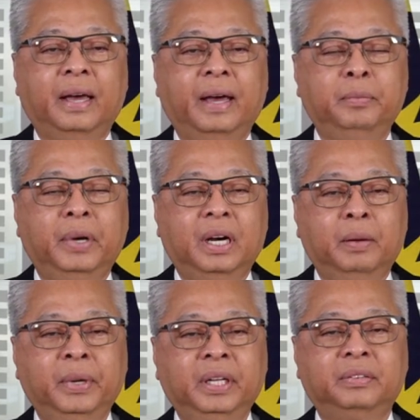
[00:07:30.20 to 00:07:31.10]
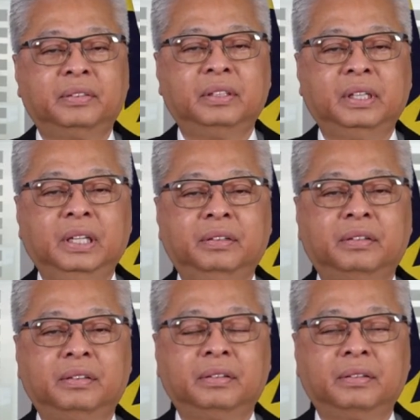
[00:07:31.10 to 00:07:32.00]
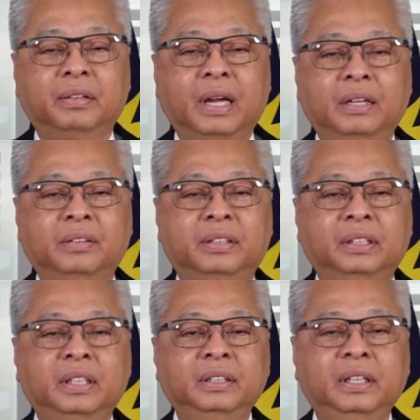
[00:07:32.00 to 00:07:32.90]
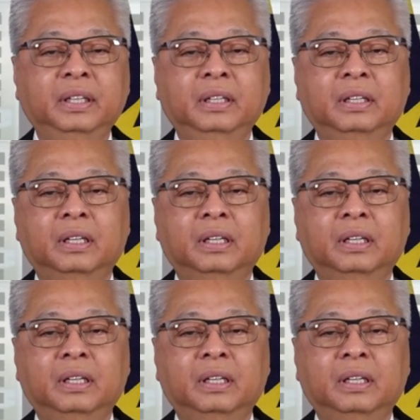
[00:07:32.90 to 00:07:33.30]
And amidst this uncertainty,